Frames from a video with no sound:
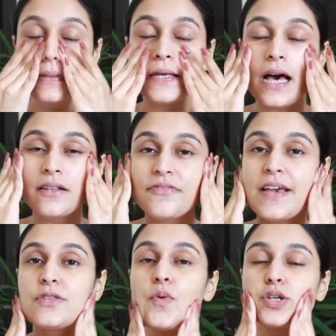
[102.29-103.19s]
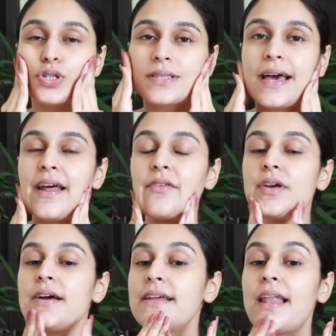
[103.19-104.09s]
The other face washes that I
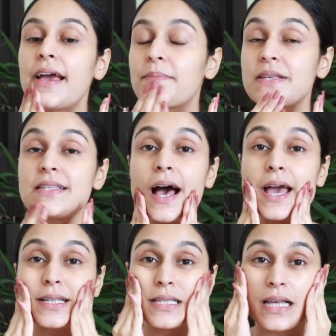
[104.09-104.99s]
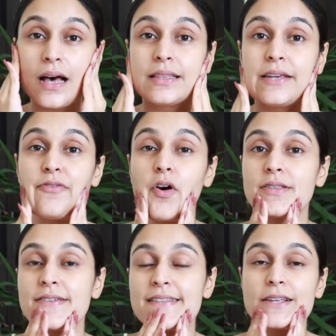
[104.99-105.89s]
really like besides the
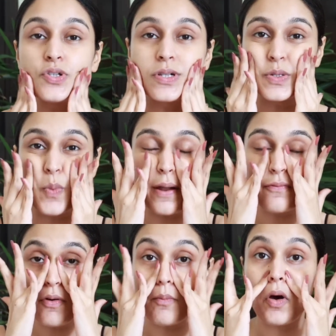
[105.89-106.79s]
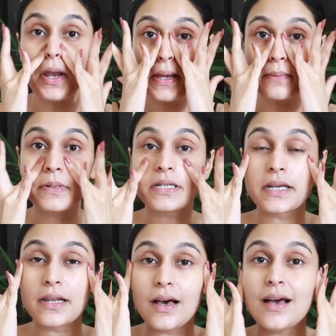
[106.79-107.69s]
Forest Essentials one for morning in
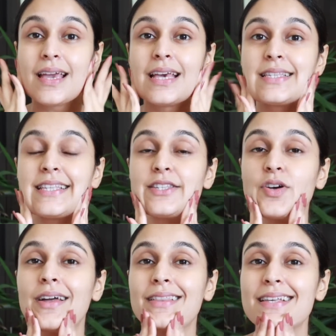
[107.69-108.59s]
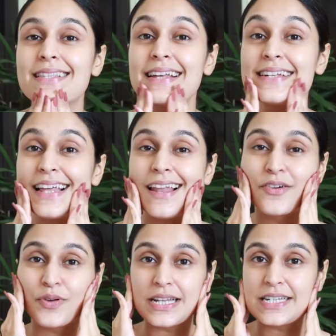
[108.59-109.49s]
particular is the Sugandha
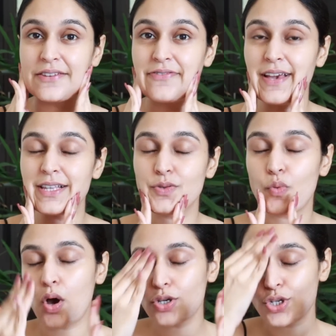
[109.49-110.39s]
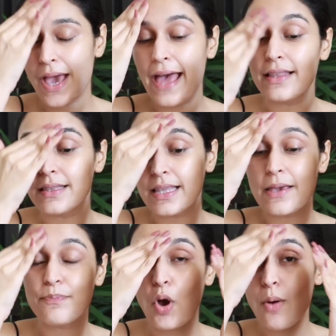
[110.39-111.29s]
Centella Green Tea Face Wash and
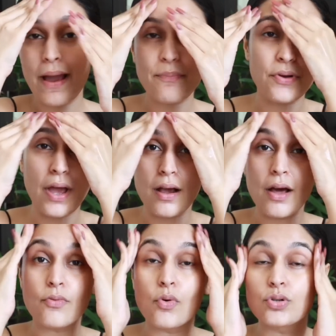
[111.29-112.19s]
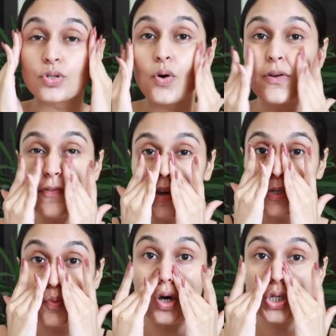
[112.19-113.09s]
the Pure by Priyanka Rose Gold
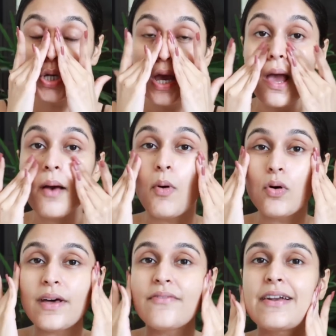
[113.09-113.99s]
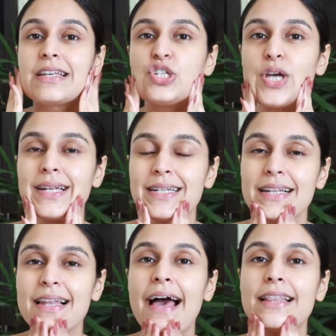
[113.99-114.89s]
Face Wash. Both are very
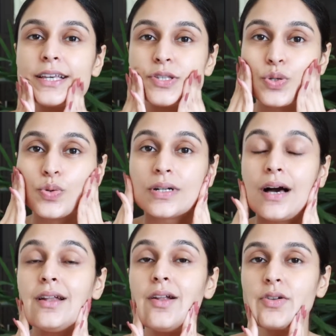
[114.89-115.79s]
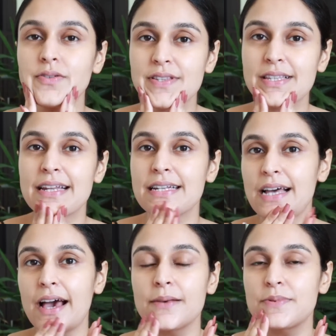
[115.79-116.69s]
gentle and they suit a lot of skin
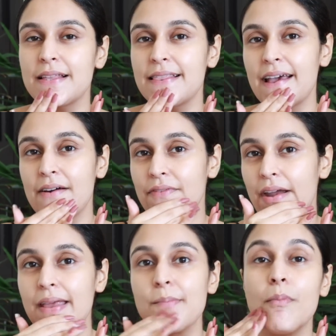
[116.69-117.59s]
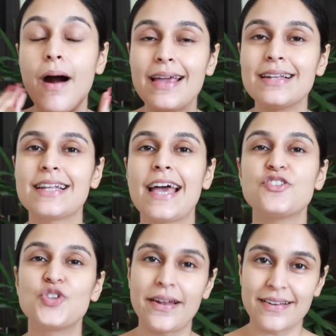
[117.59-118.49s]
types and they are very mild
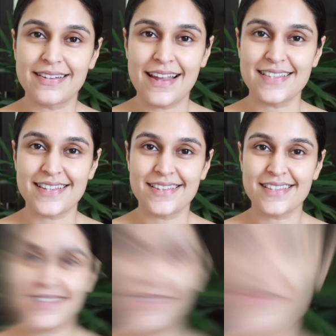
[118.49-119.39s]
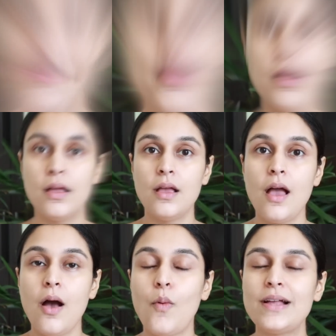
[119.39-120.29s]
and gentle cleansers.
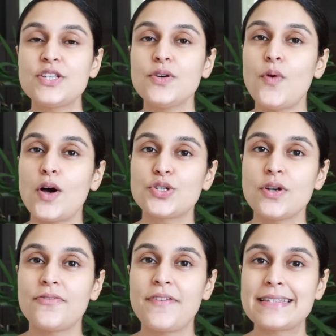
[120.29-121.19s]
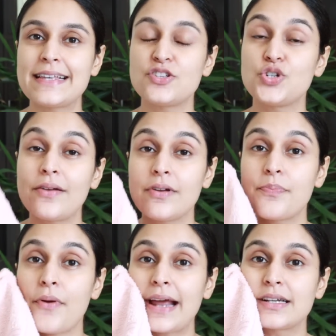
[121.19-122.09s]
Once you wash your face as a
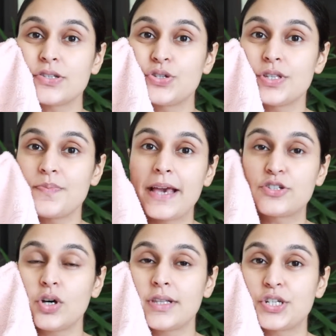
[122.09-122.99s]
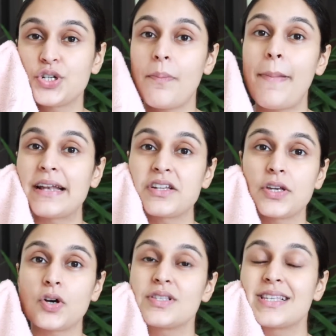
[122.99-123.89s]
general practice, just make sure that you are
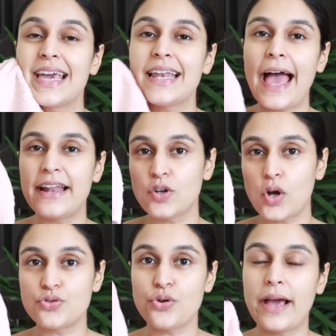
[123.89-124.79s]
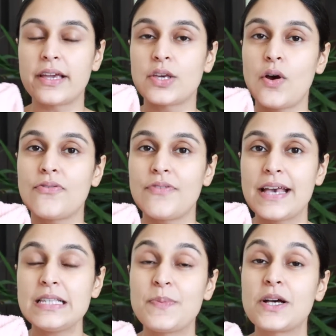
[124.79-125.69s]
patting your skin and not dragging your
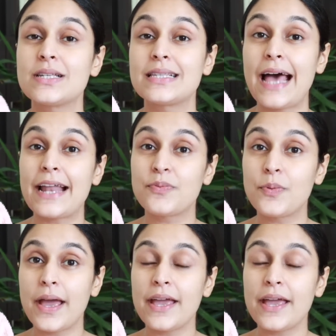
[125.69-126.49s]
face, because that way